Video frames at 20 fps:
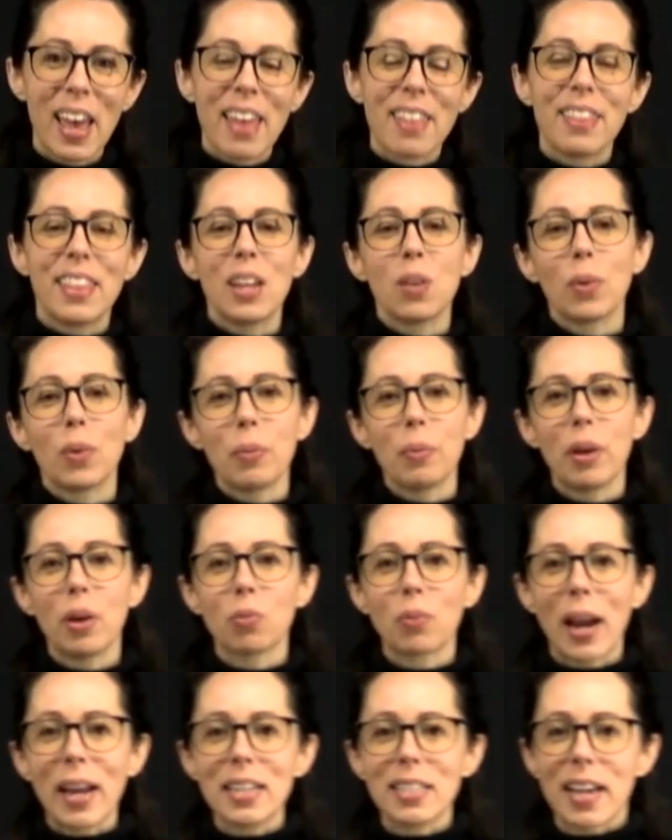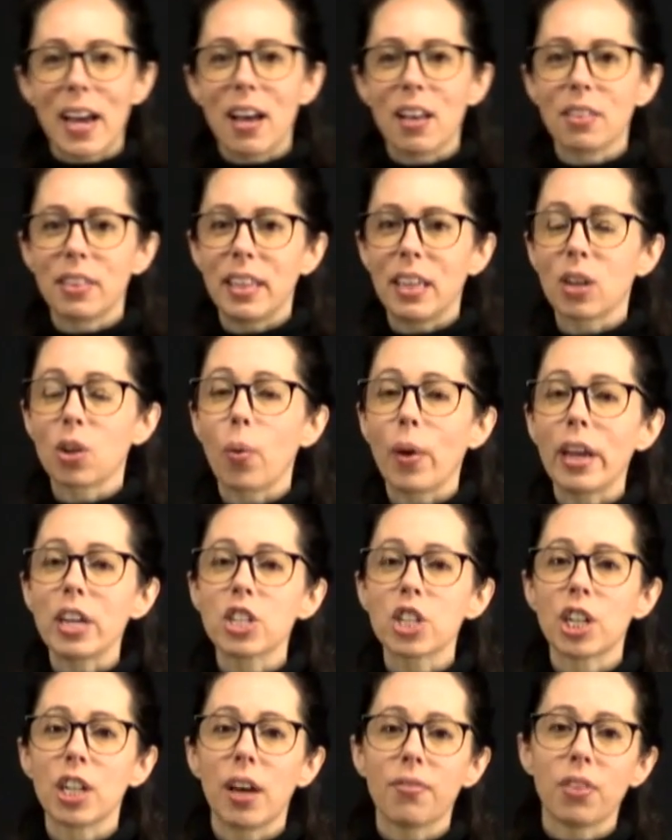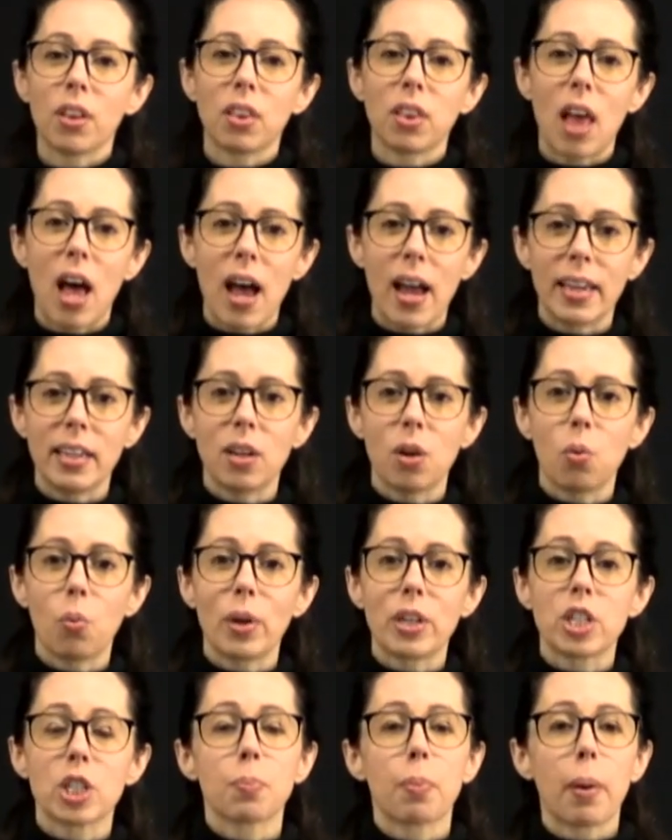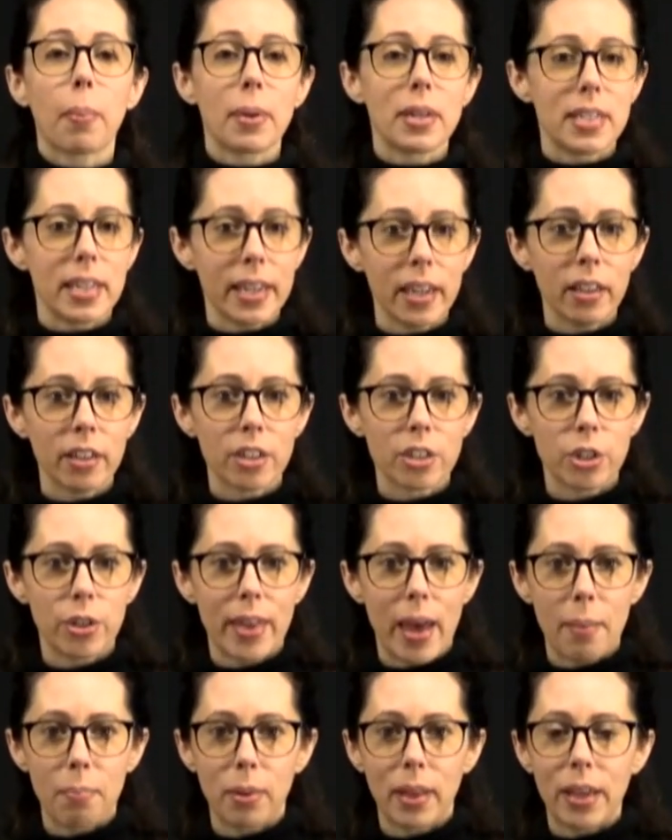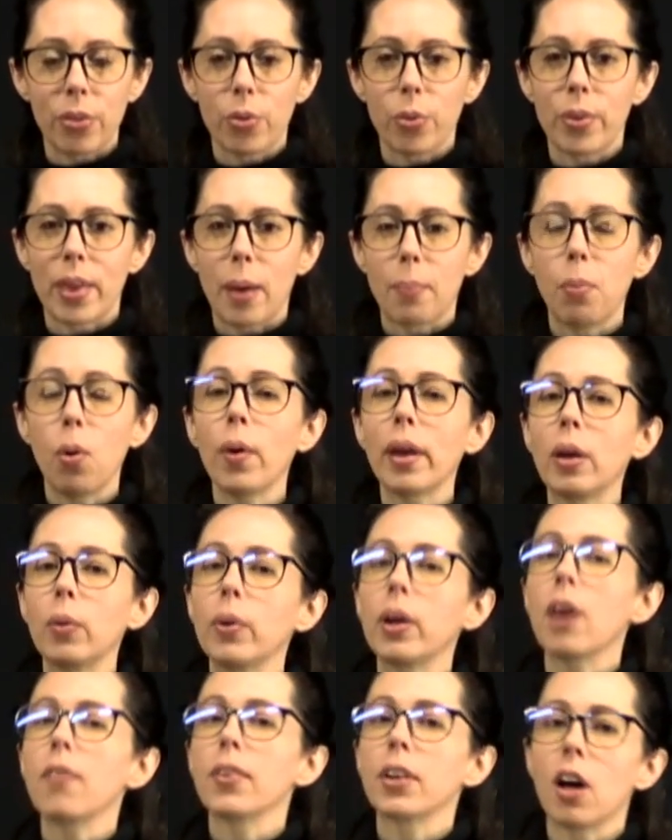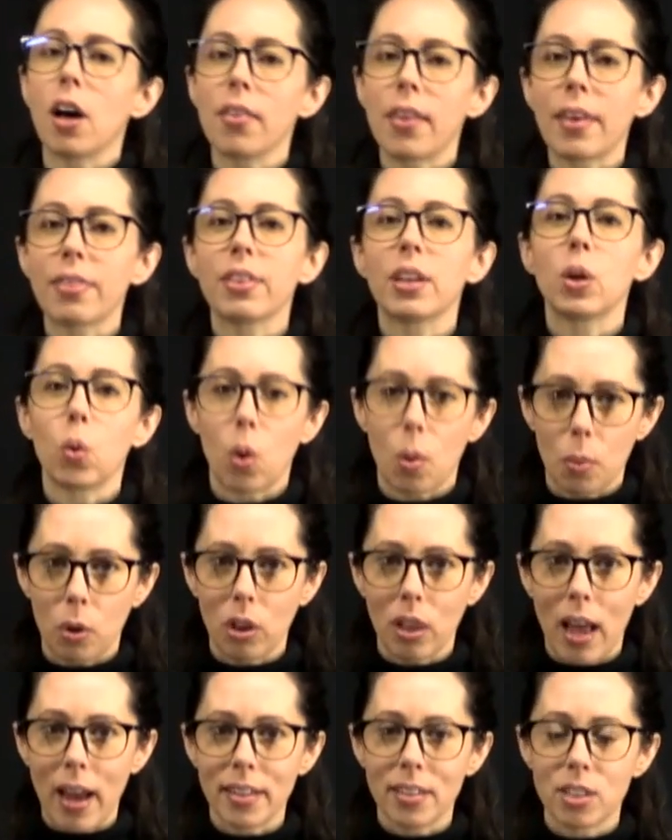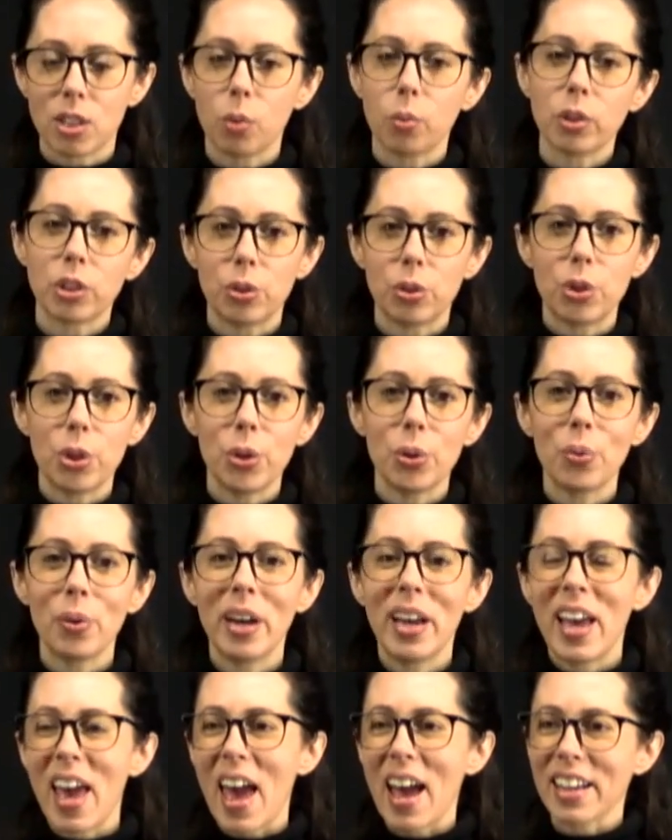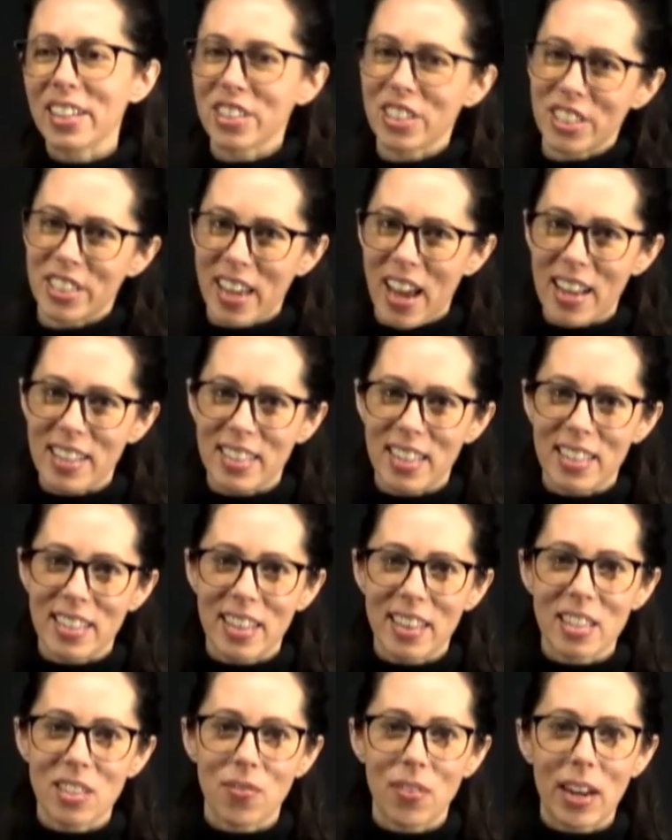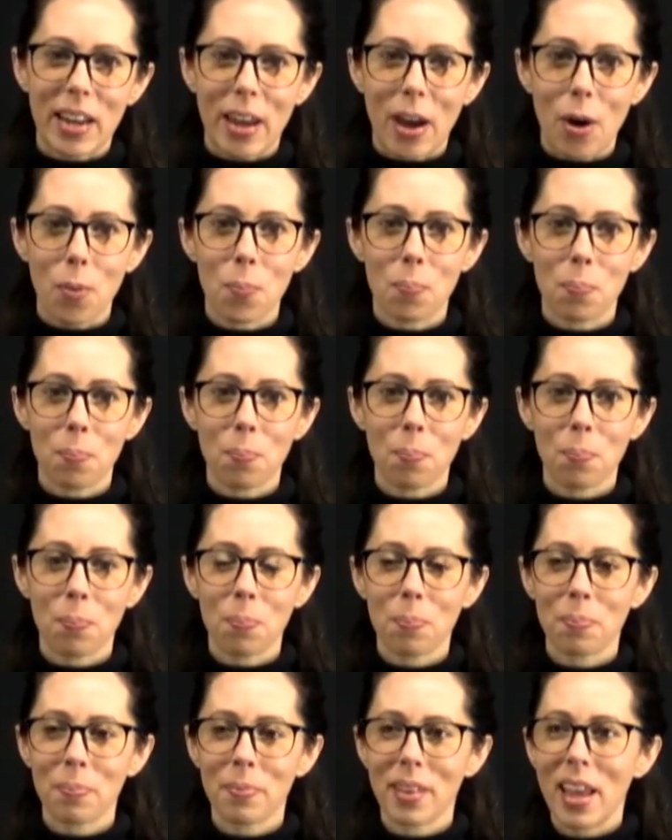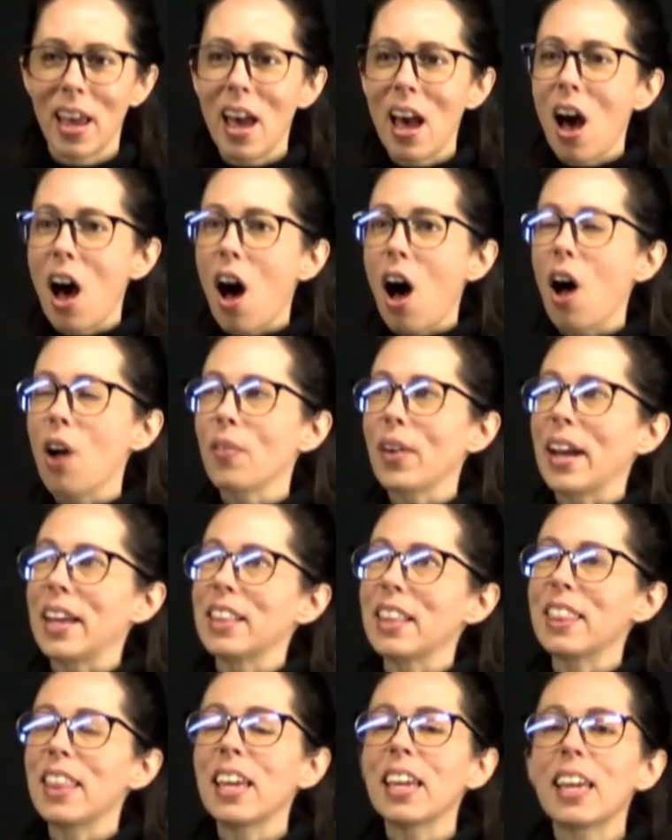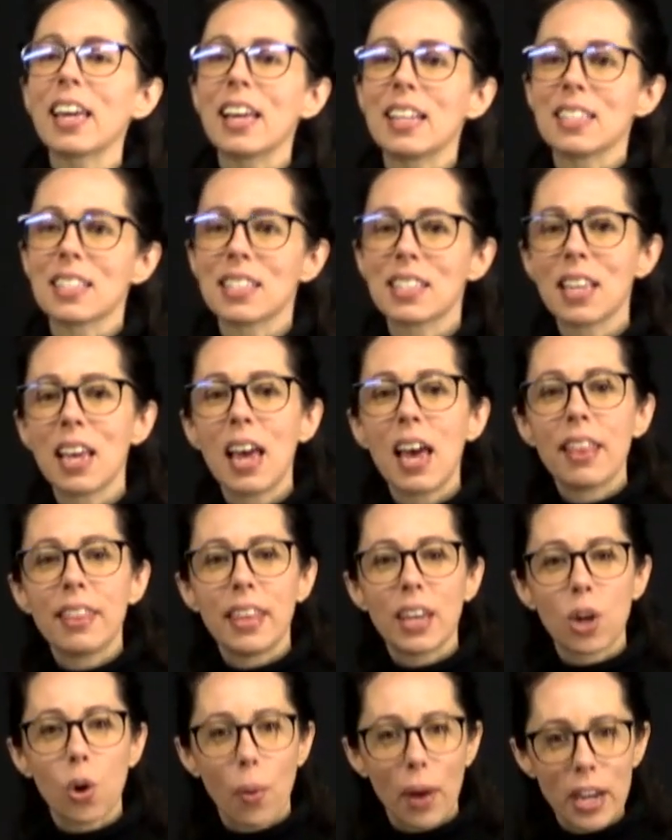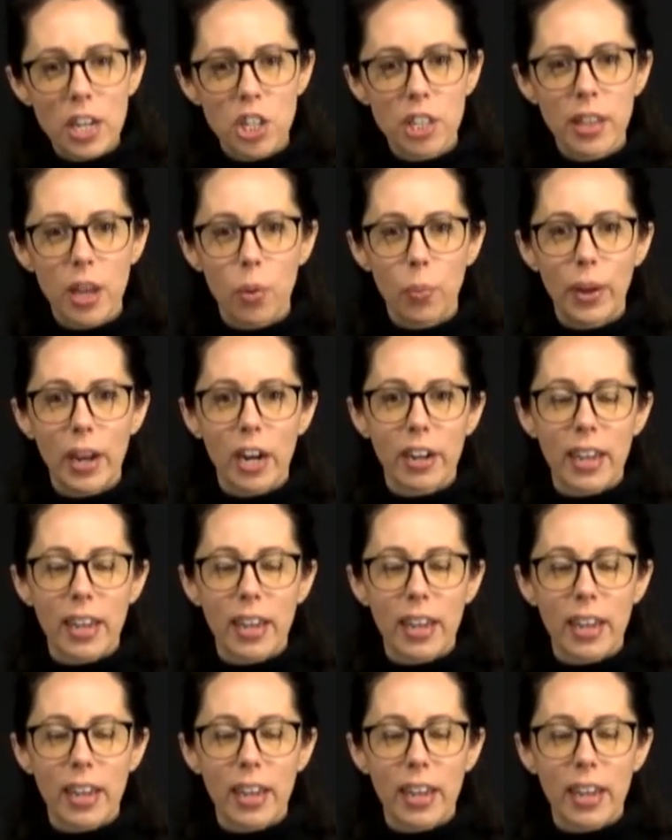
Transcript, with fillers: Then we will write down the equation of the line which is perpendicular to that plane through that point. We often call that the normal line. So we'll do two exercises in this video. All right, the thing is, the equation that we are